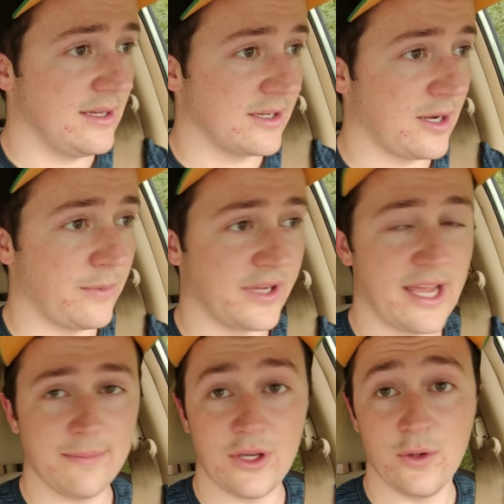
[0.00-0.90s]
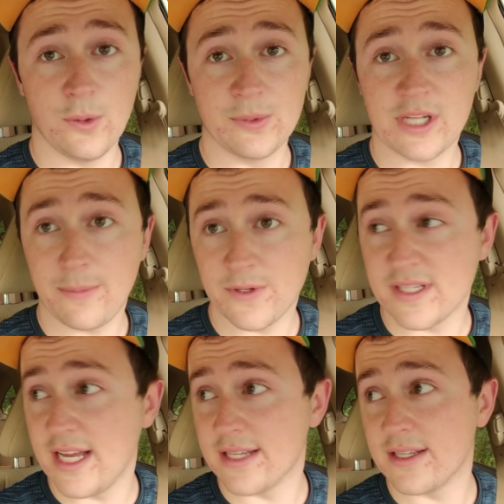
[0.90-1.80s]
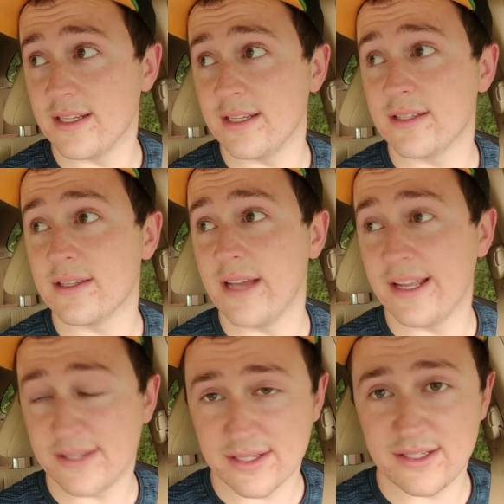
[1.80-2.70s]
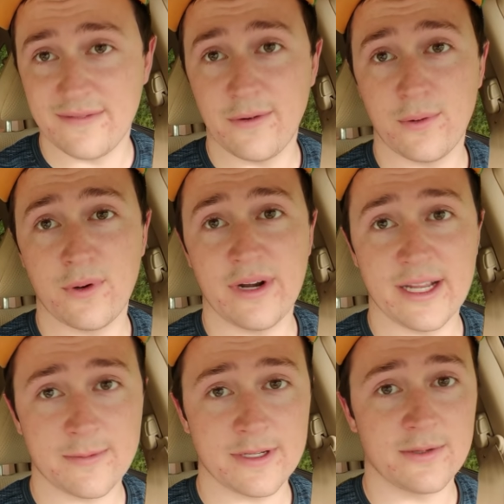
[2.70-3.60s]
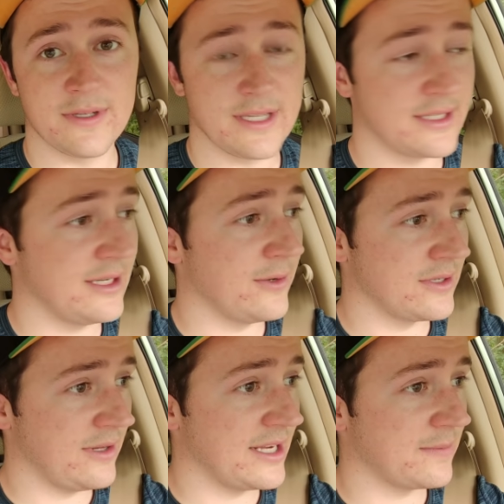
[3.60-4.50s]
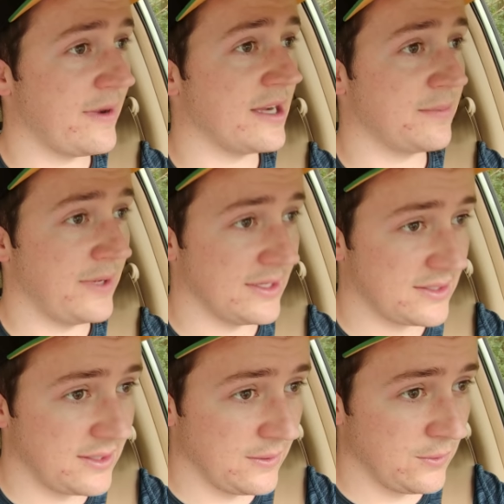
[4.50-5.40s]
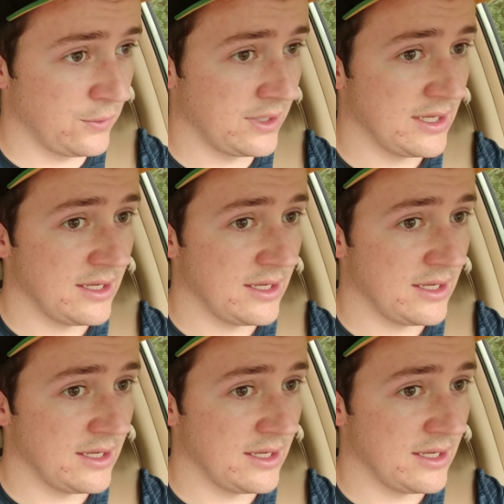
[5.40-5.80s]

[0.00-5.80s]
a couple GameCubes, couple SNESes, N64, Xbox 360, original Xbox, PS2,